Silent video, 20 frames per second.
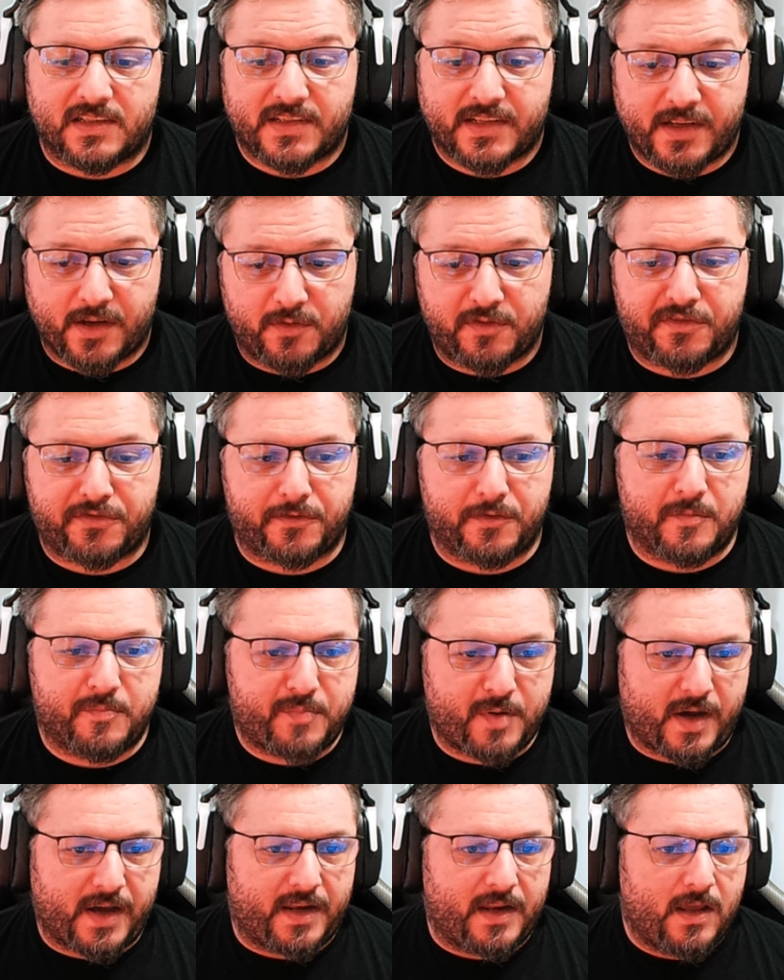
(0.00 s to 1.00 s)
to go through.
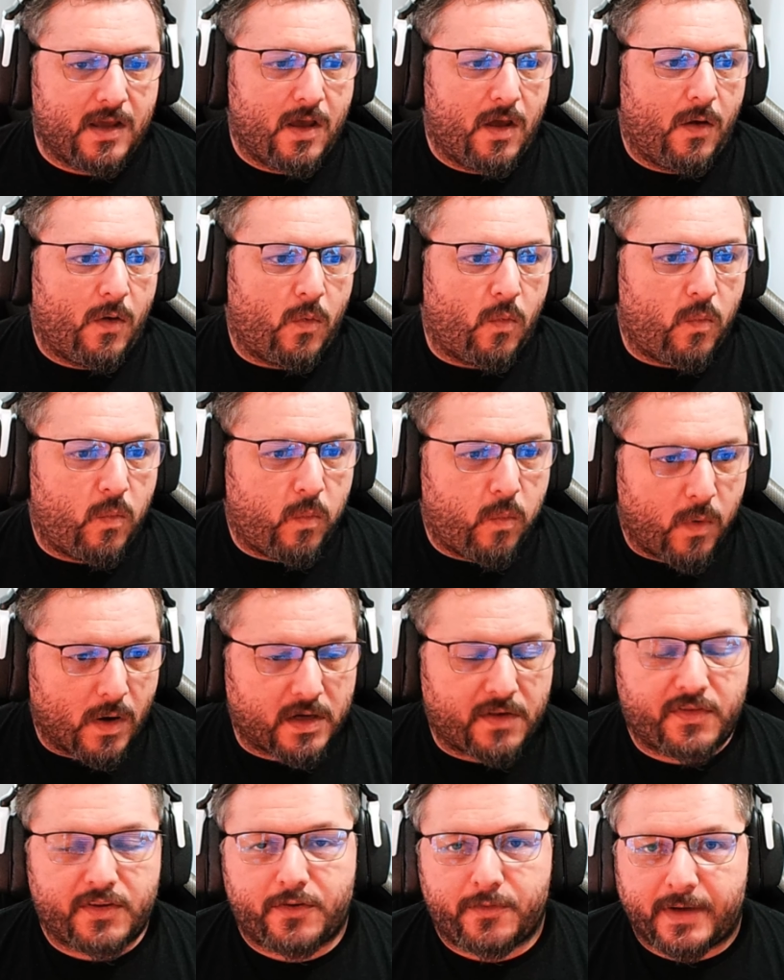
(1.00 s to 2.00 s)
But
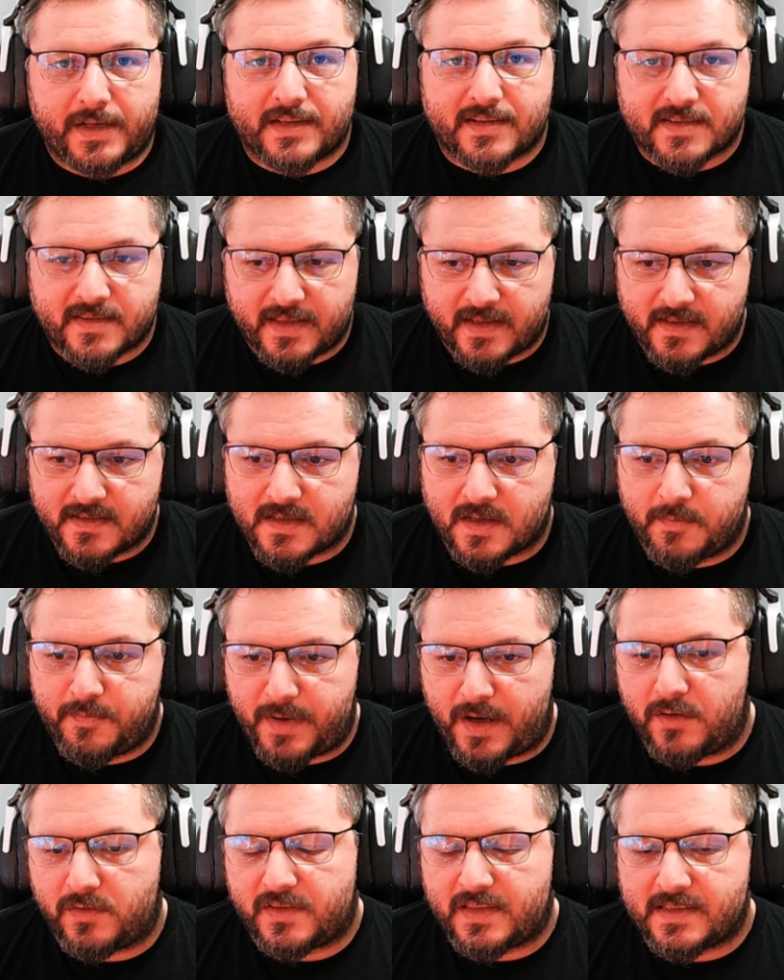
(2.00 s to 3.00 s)
one of the greatest things
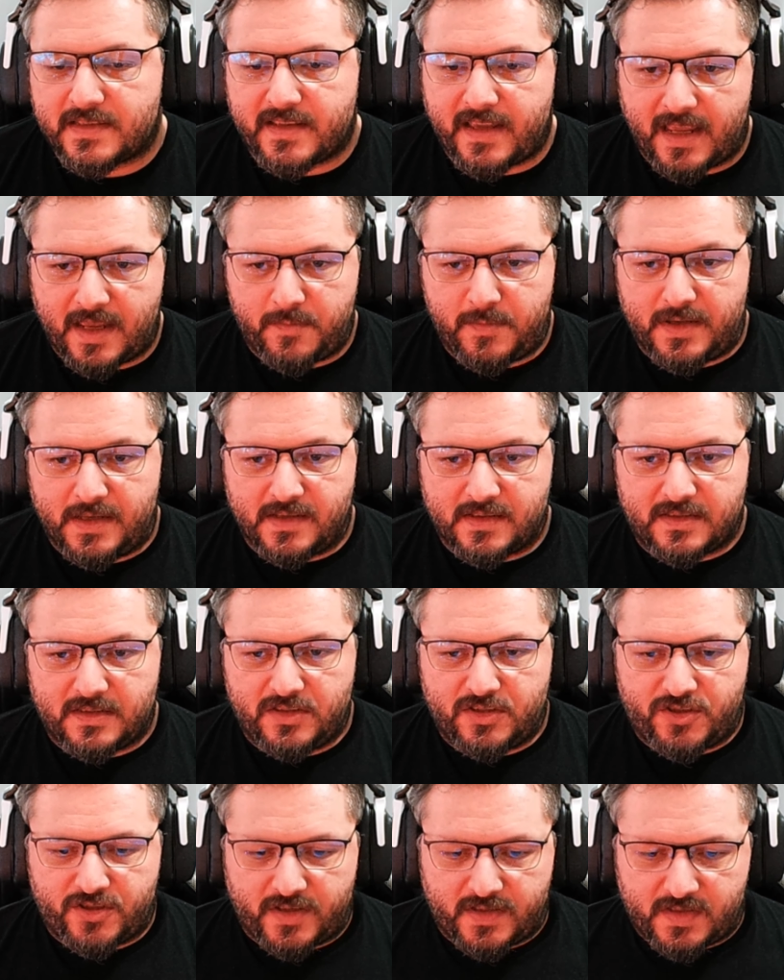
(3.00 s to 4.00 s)
about this game
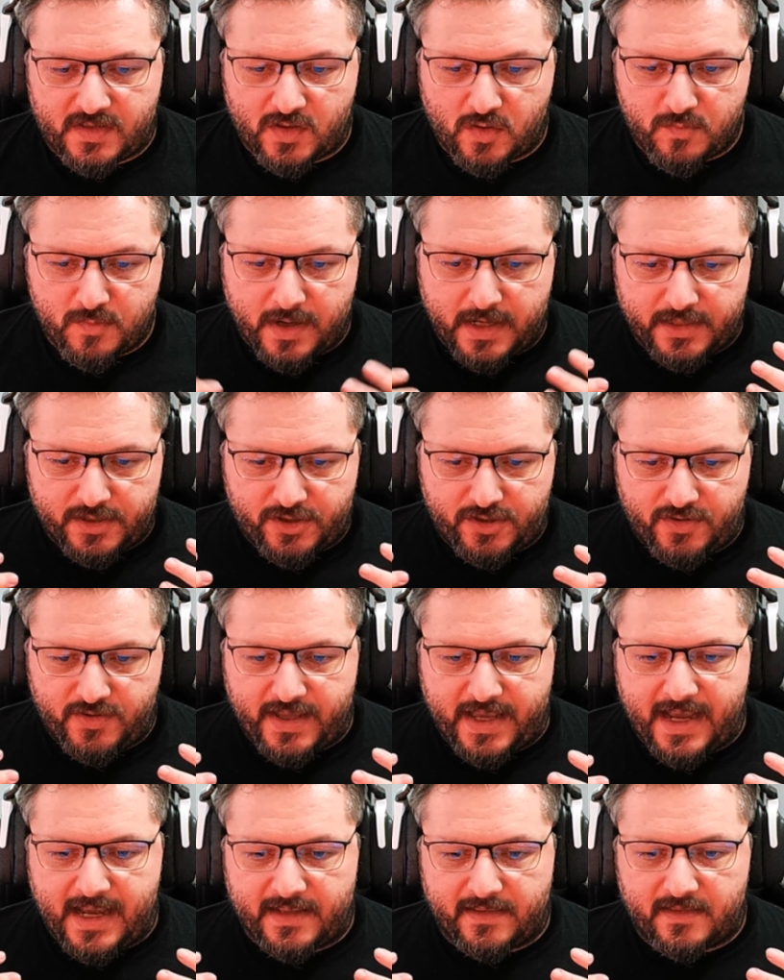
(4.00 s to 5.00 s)
isn't just so much
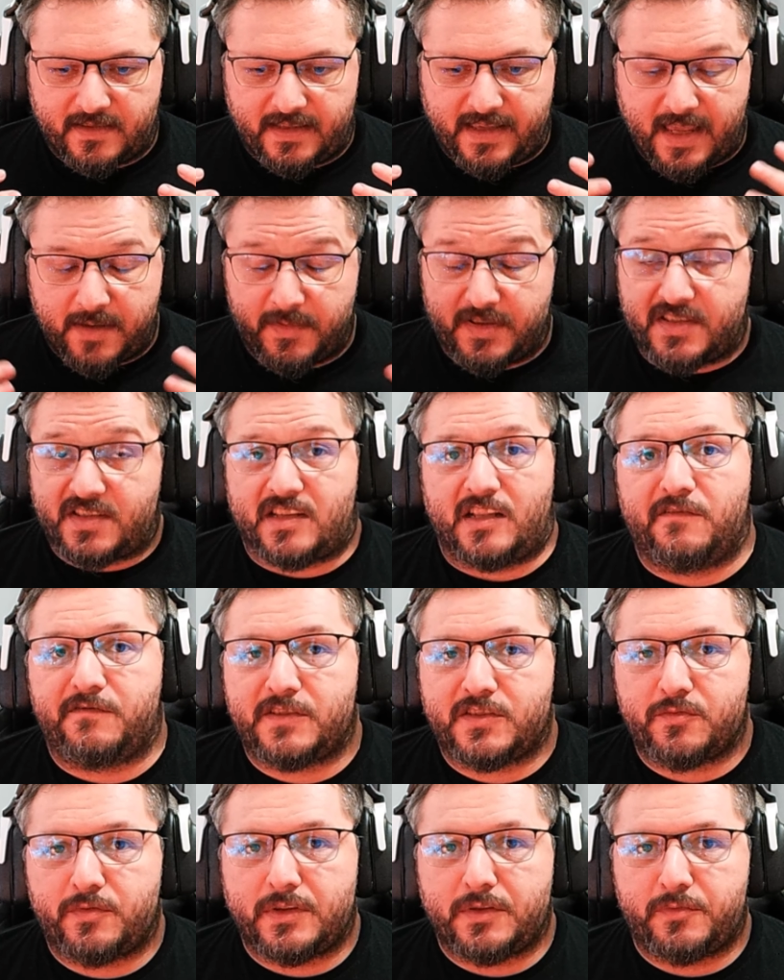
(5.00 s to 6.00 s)
that the game
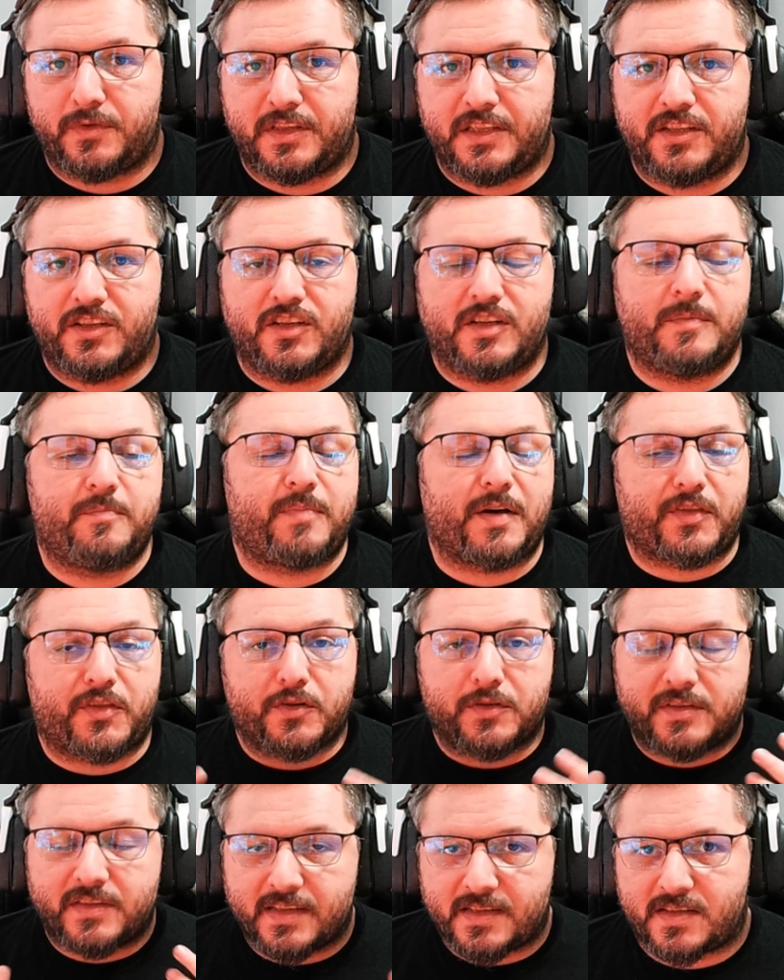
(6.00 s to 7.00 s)
itself is really good, but
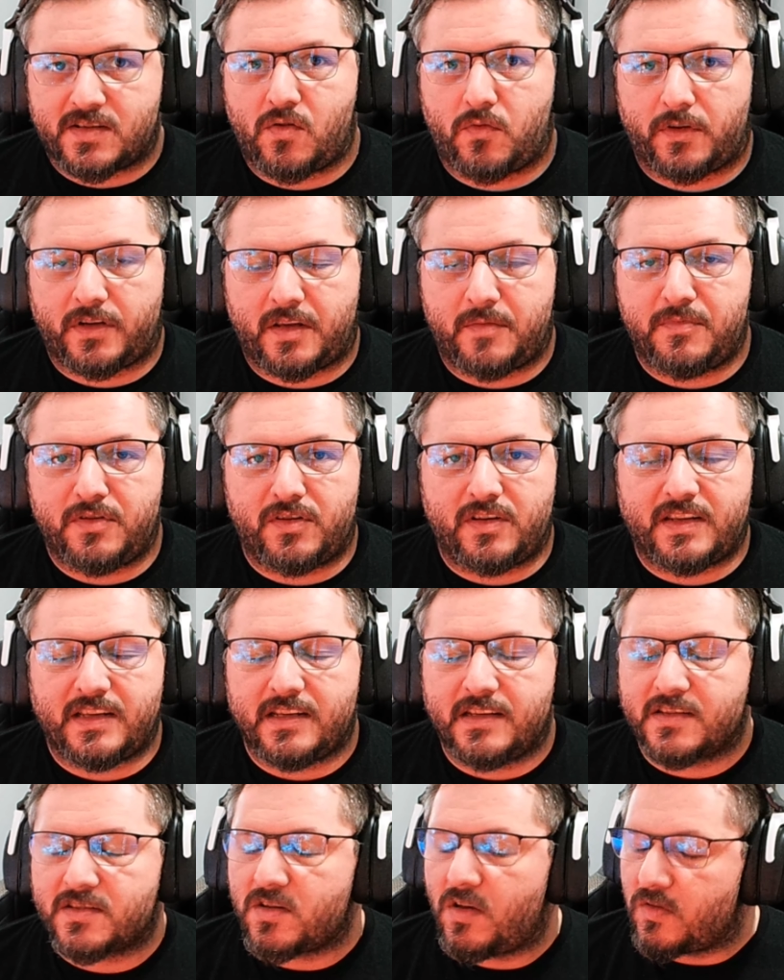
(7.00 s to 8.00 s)
the Discord community
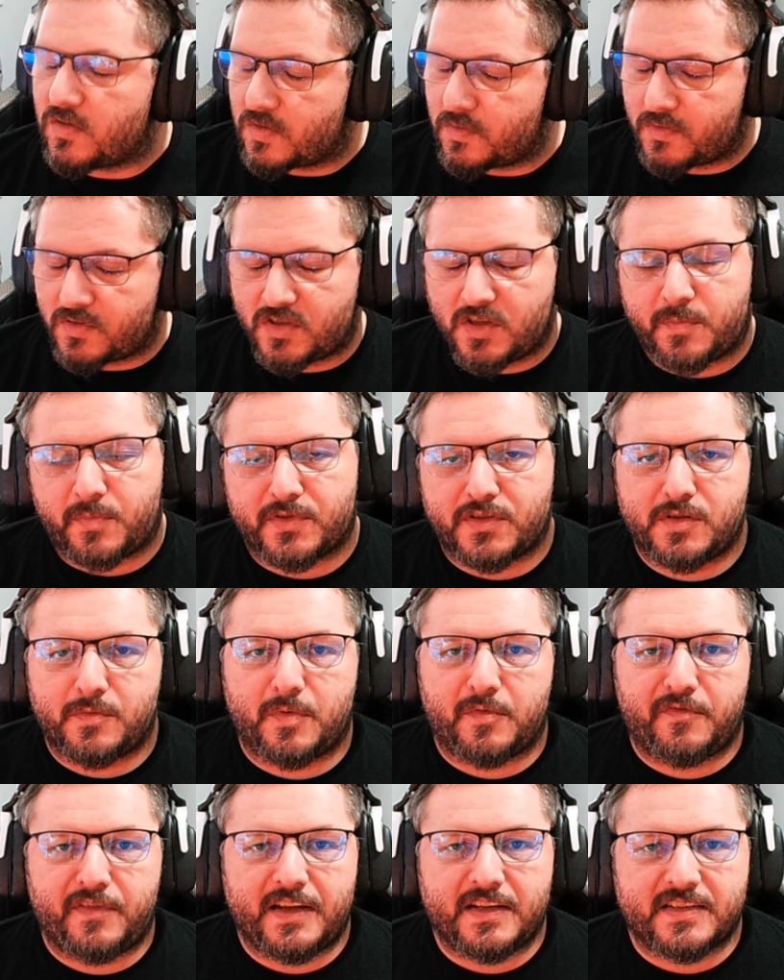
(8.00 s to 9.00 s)
is also super
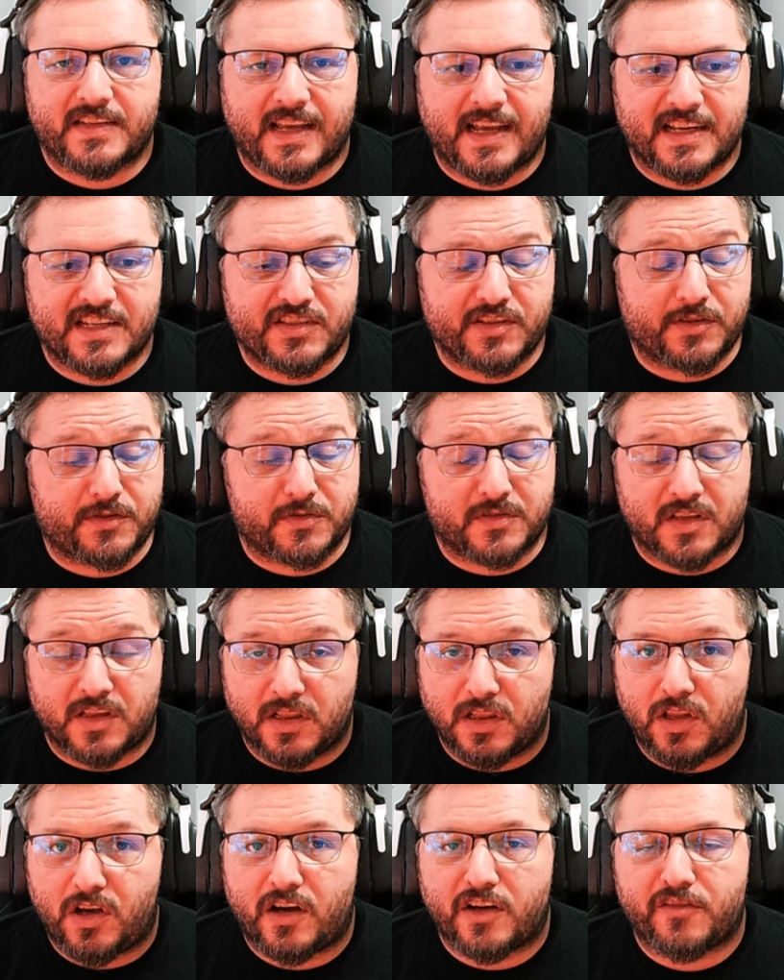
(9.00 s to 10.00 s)
fantastic. There's a
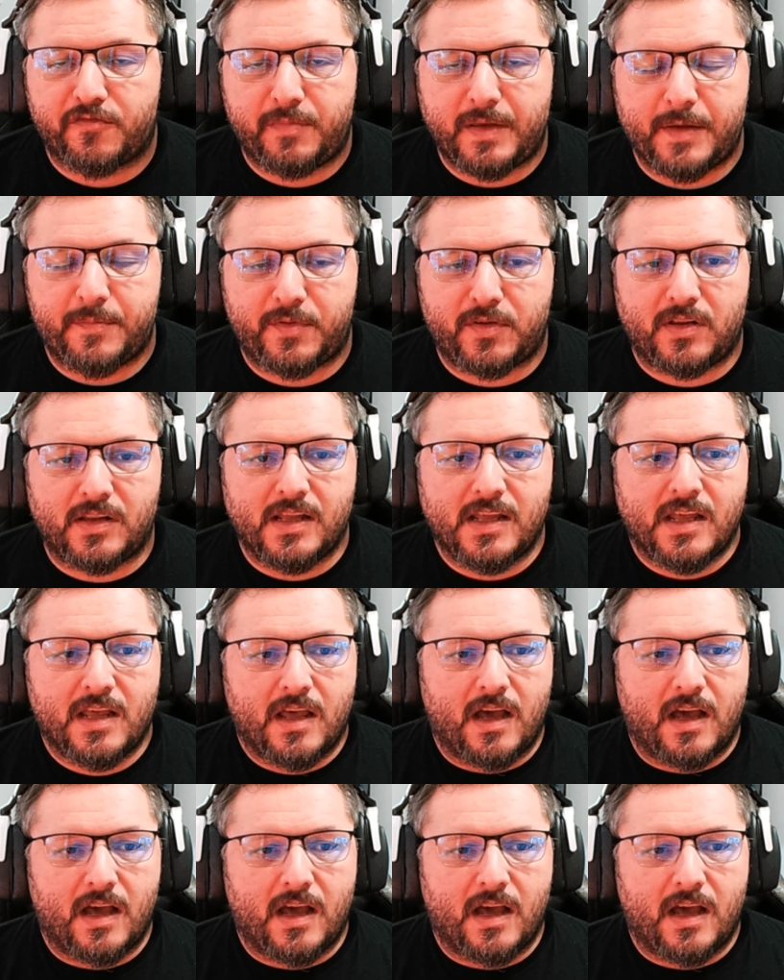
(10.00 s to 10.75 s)
lot of people